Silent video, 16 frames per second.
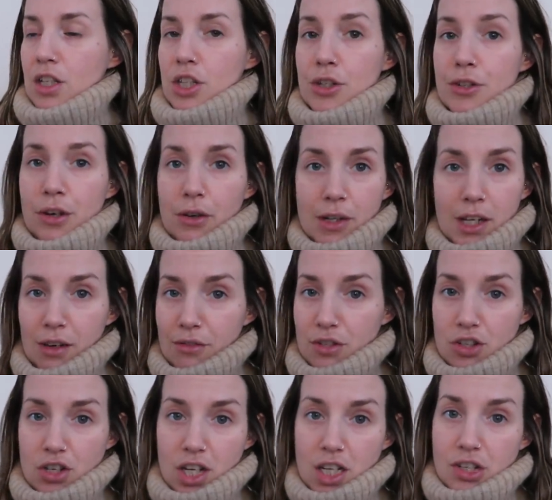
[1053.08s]
you don't have
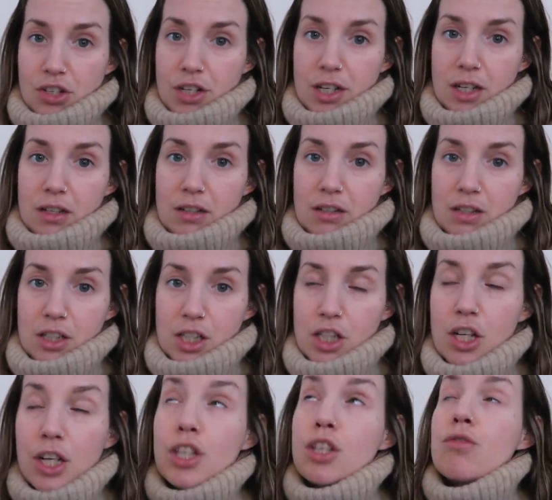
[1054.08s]
to change it.
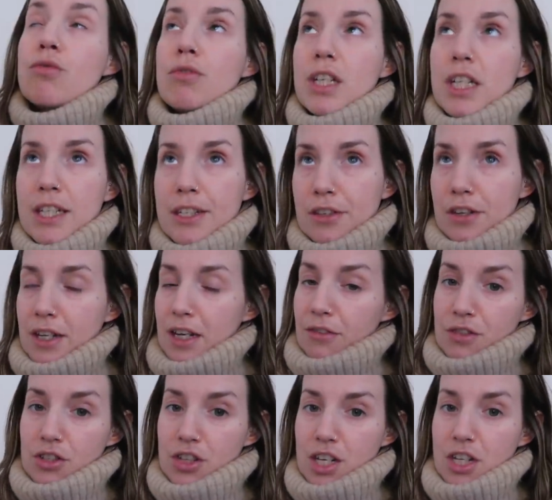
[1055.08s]
Like, you really don't
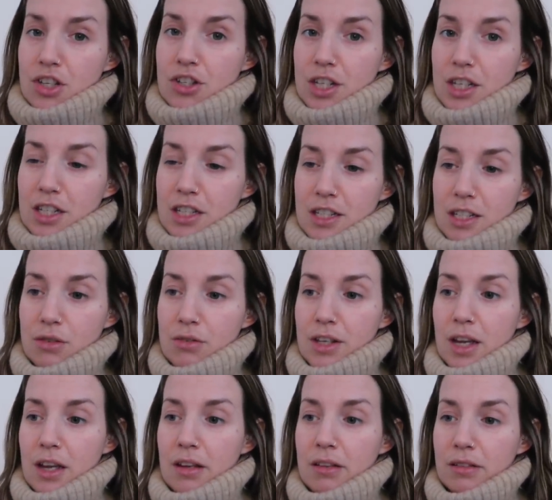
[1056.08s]
have to change it until
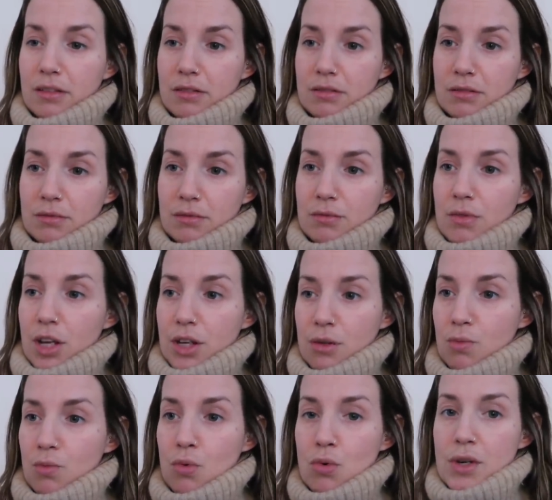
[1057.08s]
they're
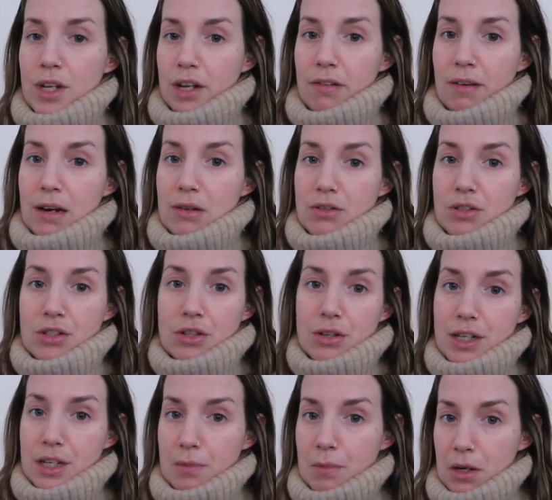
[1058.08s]
like walking around and
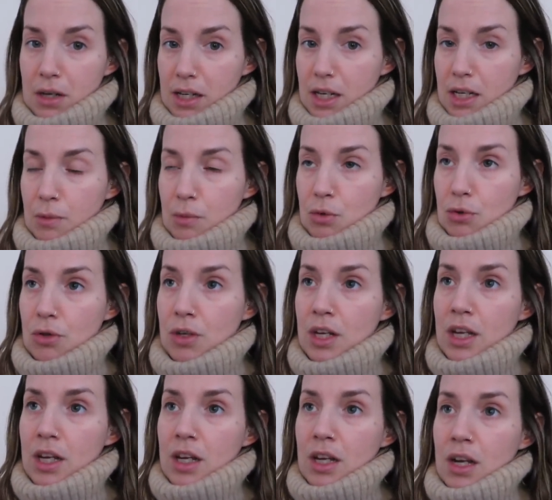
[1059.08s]
don't need a buggy anymore.
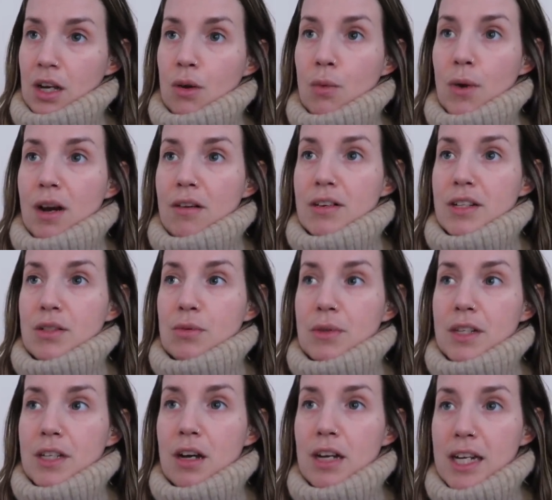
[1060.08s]
Whereas
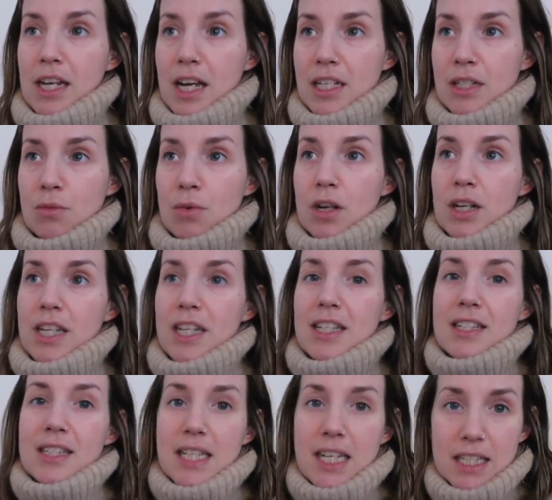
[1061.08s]
with the eye candy one,
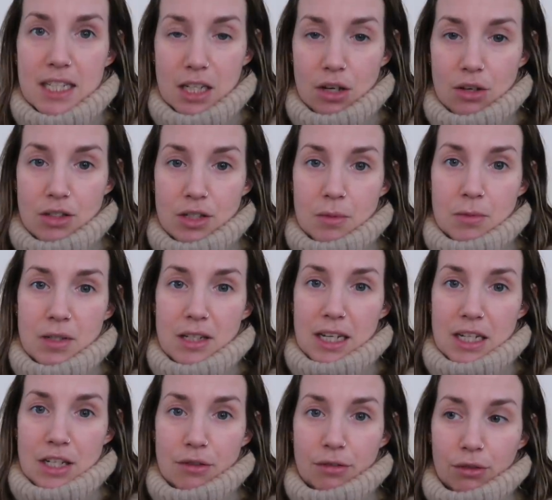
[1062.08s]
it says it goes up to the
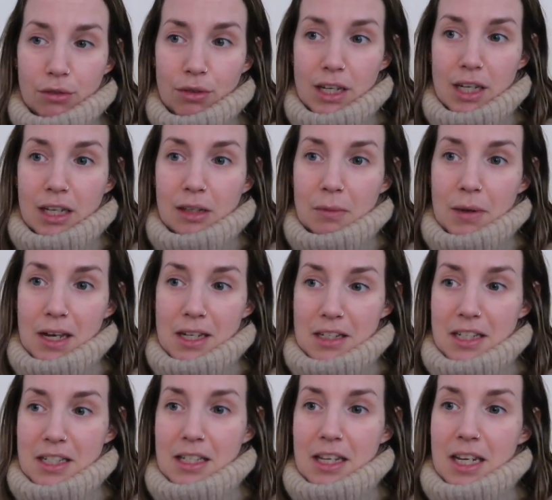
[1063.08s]
age of three, but as
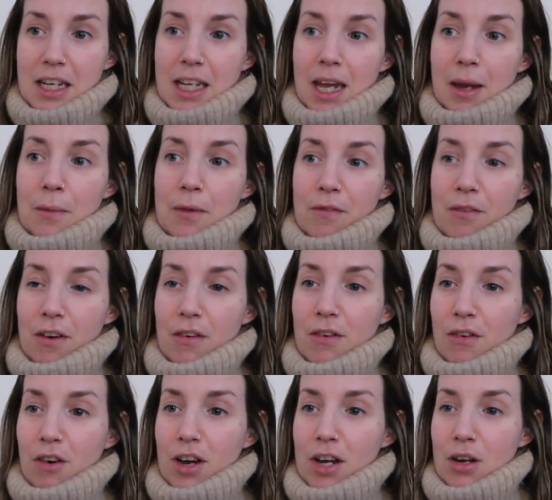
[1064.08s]
I say, Gabe's
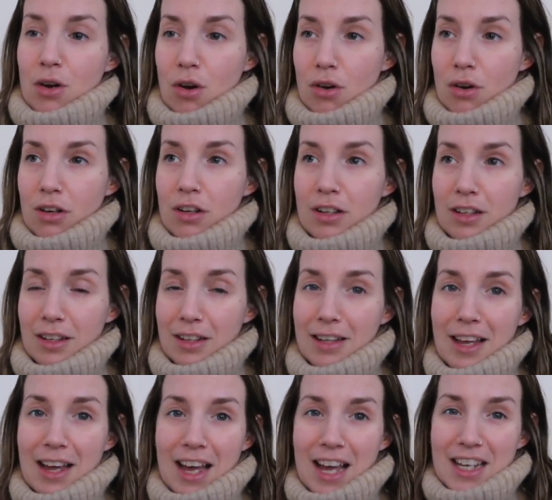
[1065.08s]
very, very long
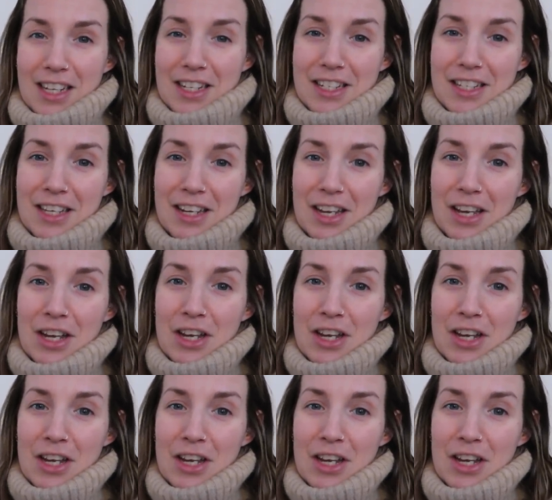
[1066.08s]
and